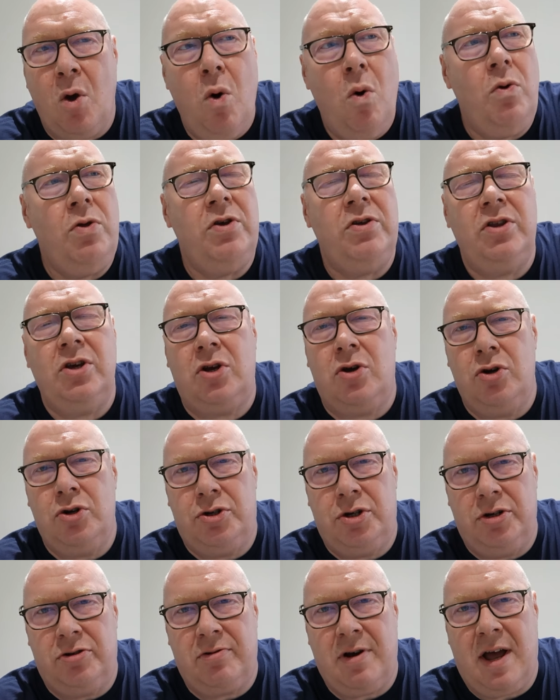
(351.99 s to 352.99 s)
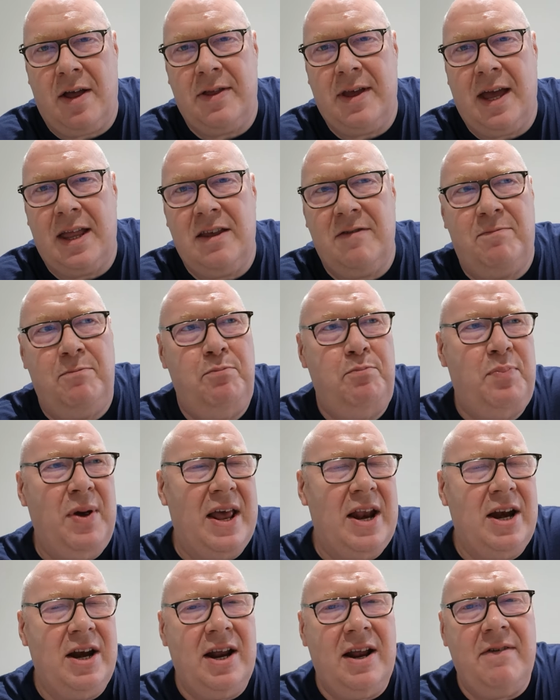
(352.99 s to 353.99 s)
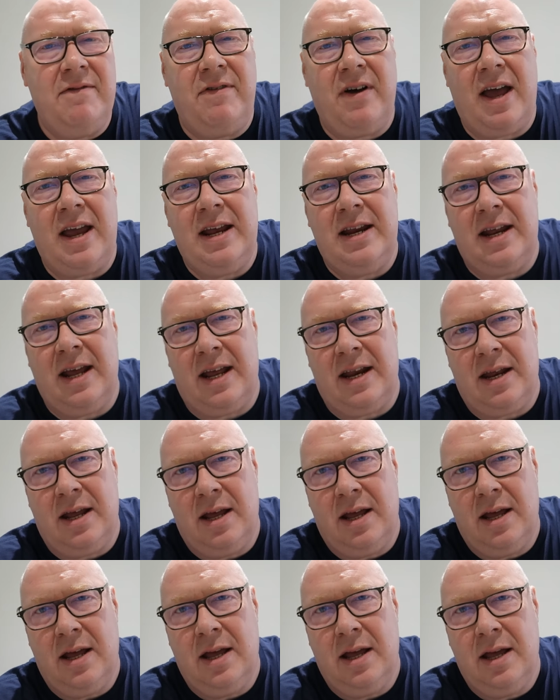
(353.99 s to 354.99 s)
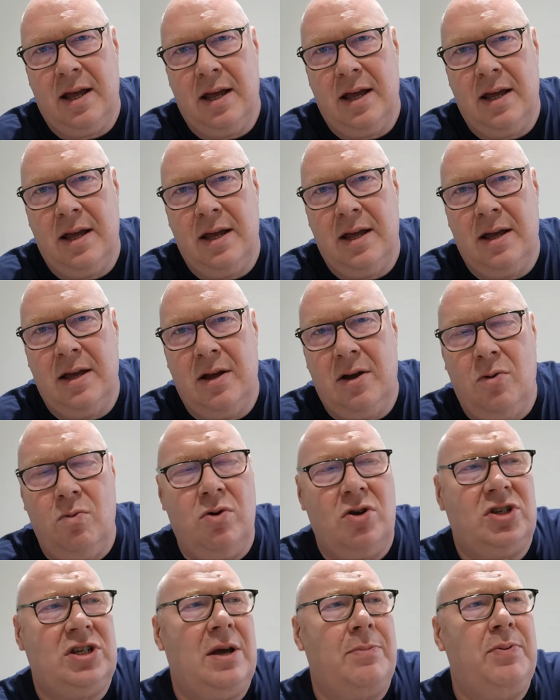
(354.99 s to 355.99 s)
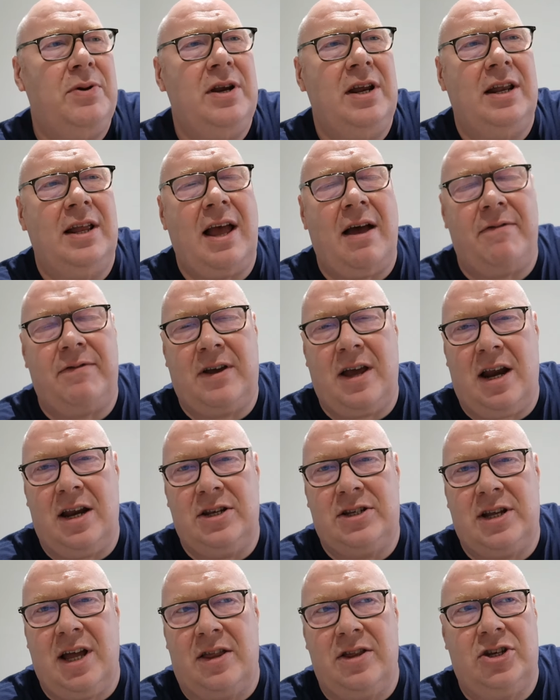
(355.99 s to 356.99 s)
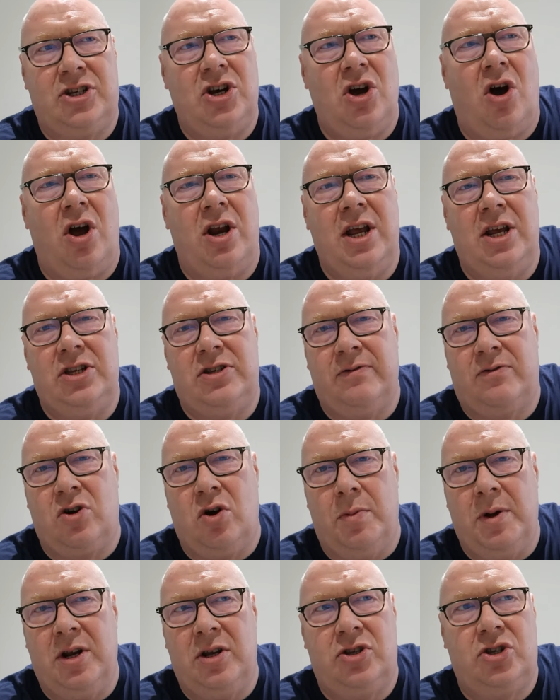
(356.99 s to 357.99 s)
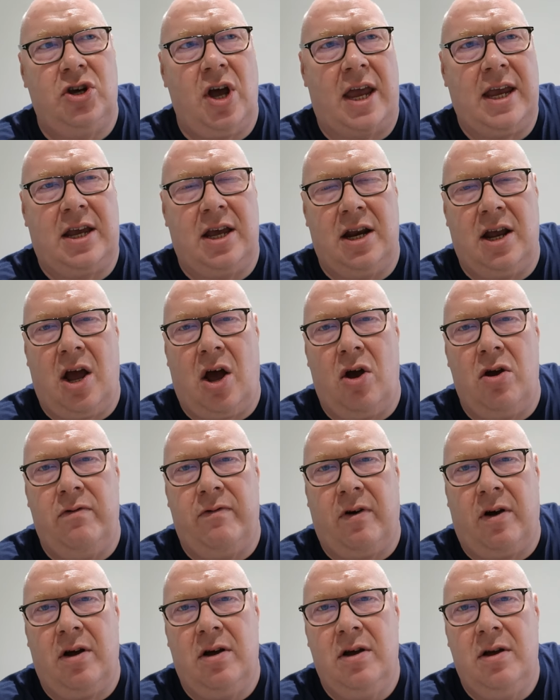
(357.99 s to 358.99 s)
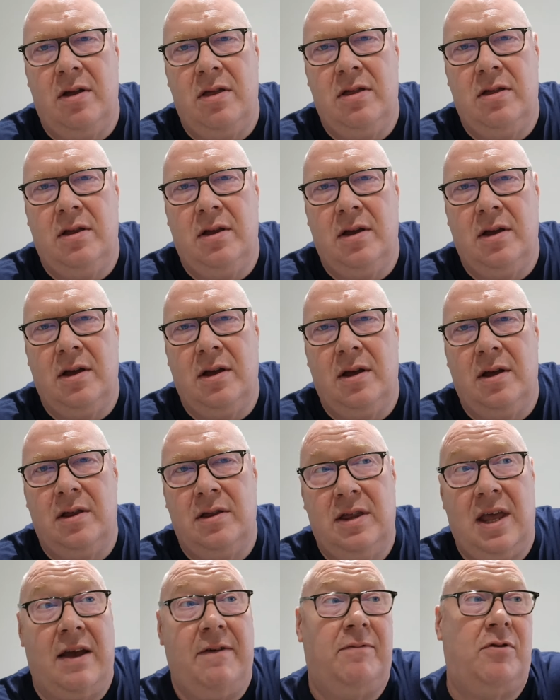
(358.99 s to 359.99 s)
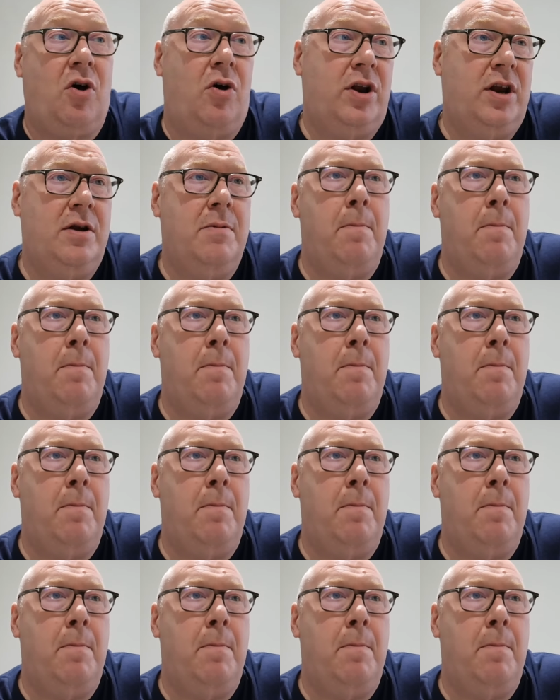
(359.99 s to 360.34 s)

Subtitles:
All the other countries around there, they've been and invaded. And what's happened in Afghanistan? The Chinese have come in and taken it over. They've gone